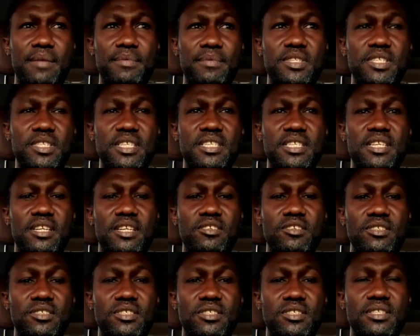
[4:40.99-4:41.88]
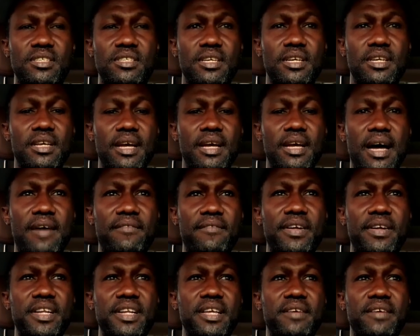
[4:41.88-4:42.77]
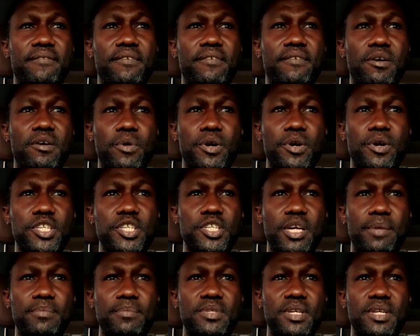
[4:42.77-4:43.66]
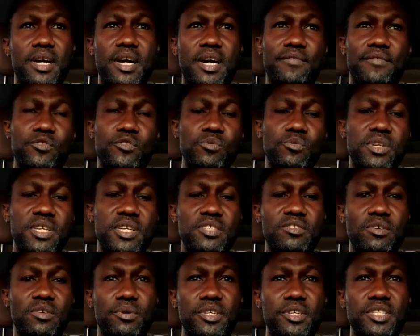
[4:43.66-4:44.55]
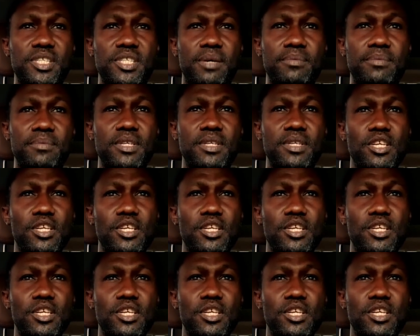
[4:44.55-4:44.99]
It's easier to just have a day for our workshops or have two days of workshops.